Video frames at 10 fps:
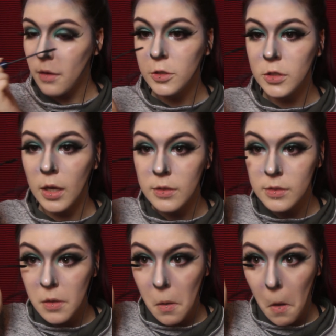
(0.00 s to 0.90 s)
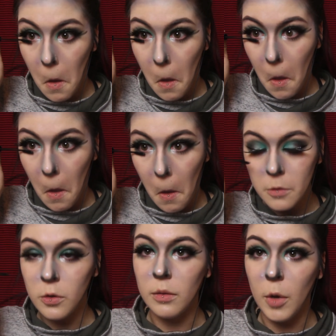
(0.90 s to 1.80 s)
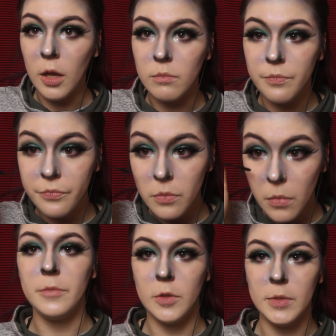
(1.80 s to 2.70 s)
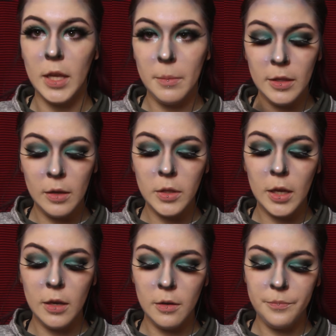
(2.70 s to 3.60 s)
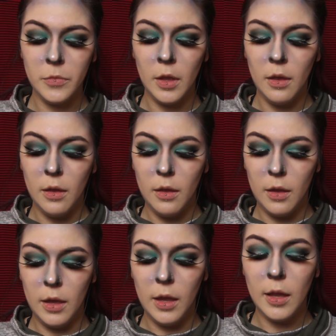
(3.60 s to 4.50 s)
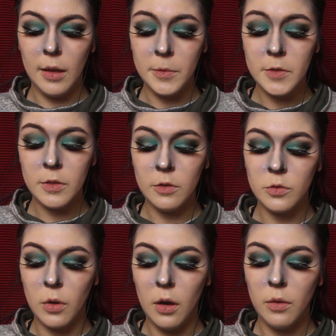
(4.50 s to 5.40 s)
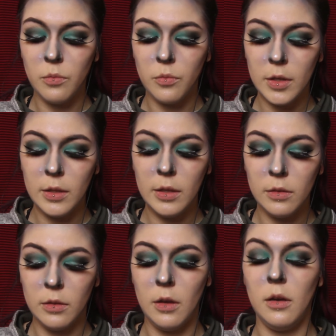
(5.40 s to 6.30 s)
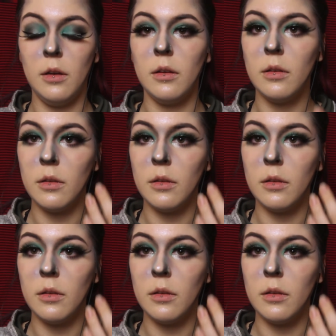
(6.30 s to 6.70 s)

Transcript: just draw them on. I'm gonna take my liquid liner, and I'm just gonna draw really long